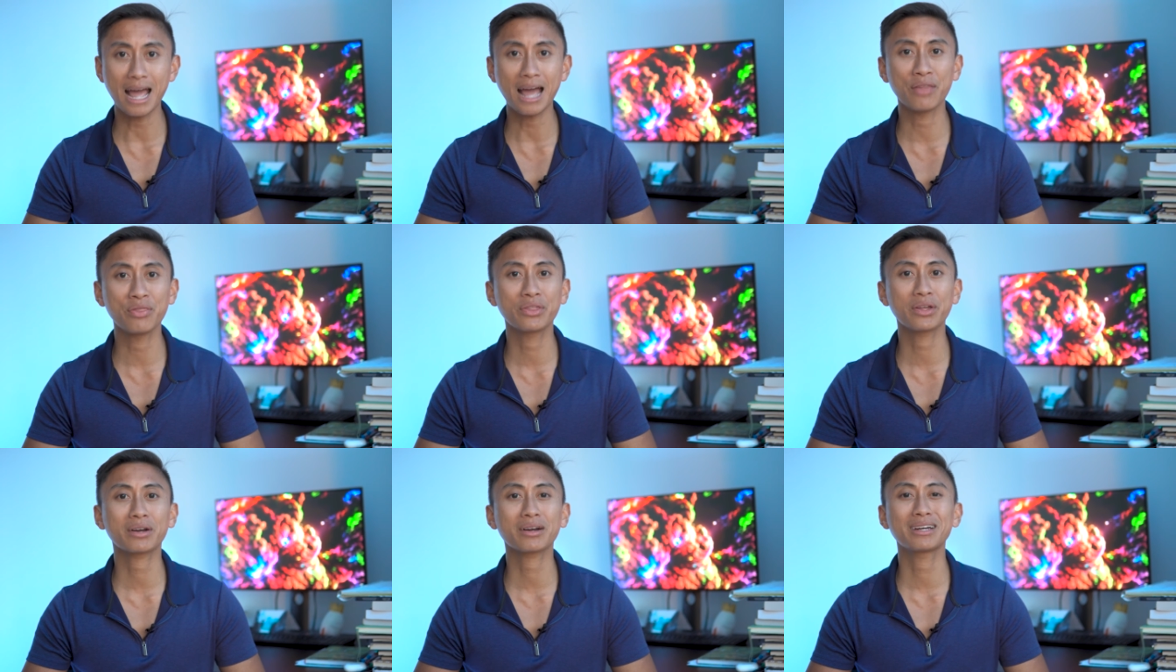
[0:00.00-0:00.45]

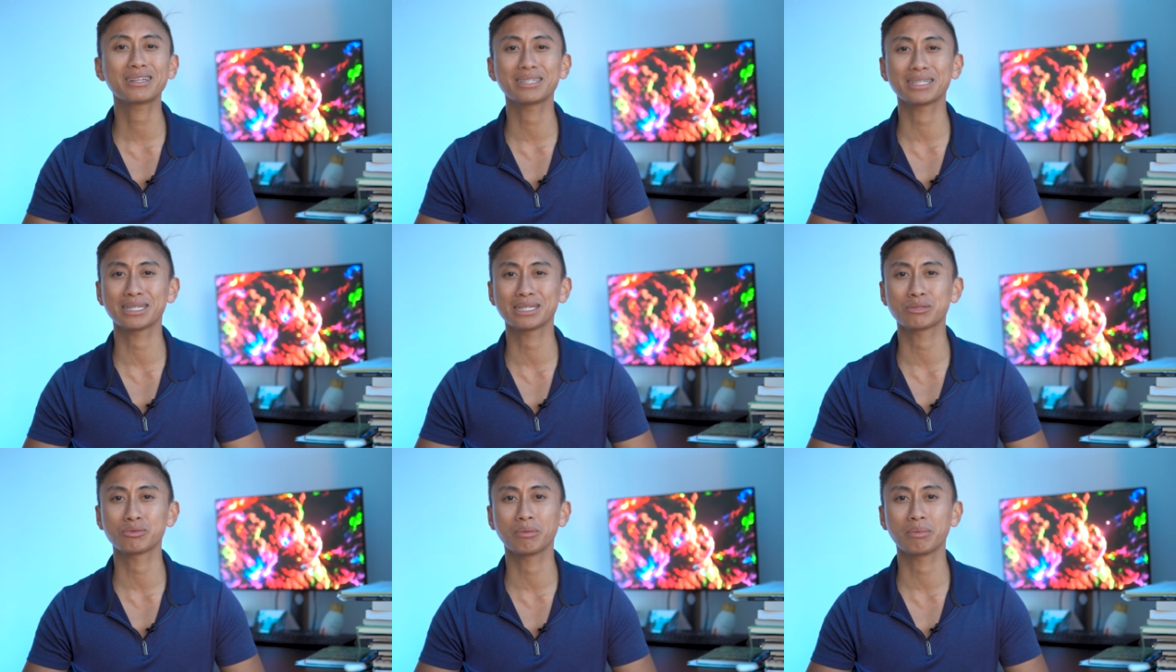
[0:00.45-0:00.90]
and their
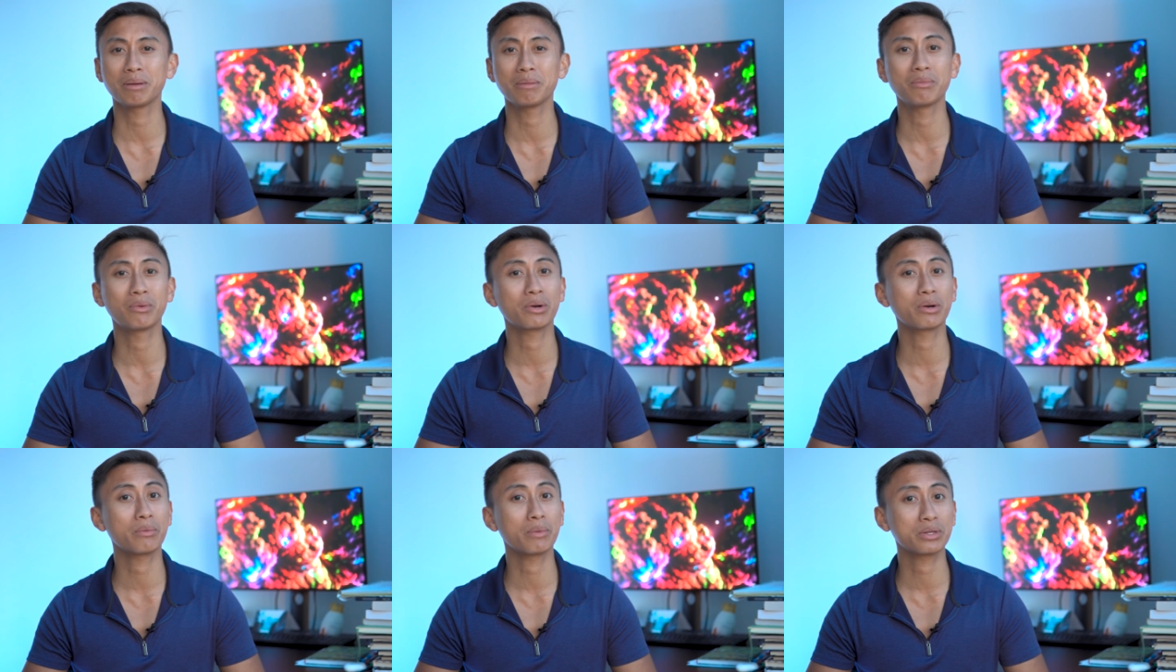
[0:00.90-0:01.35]
ideas will be
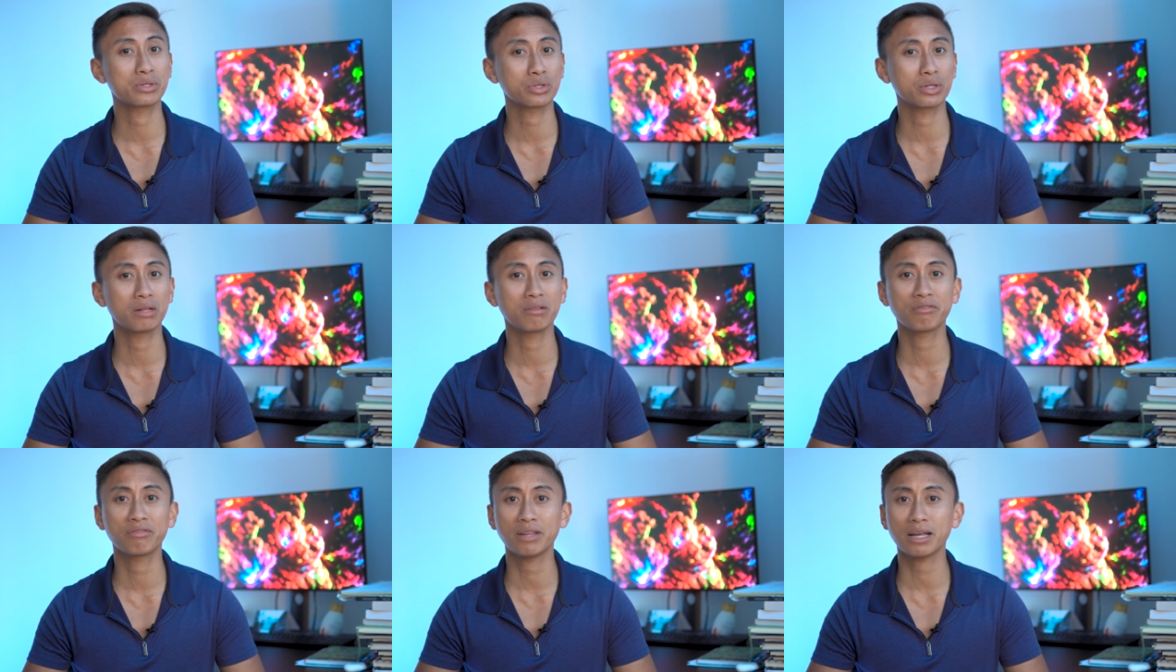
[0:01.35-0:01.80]
more
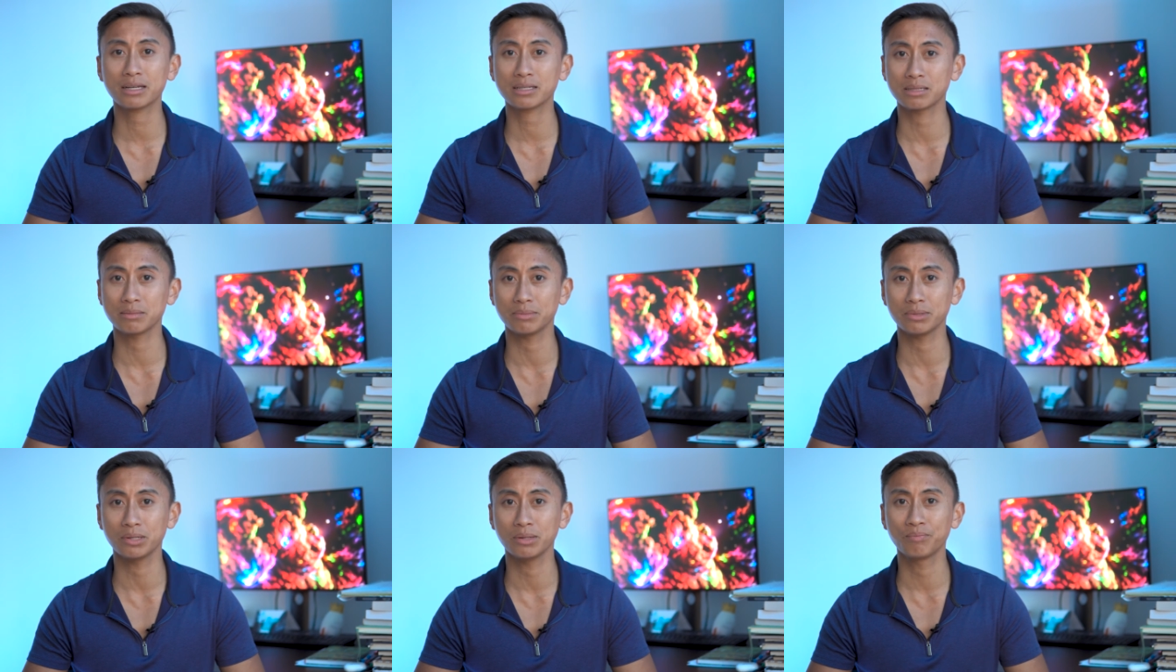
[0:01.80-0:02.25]
original and
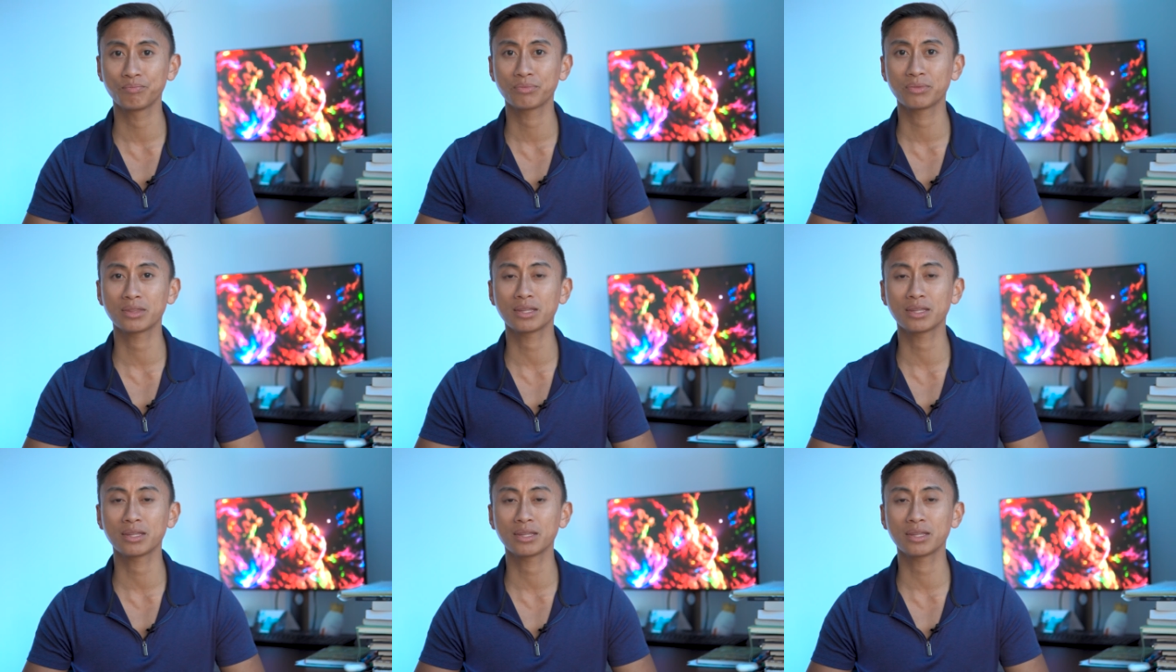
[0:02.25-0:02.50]
flexible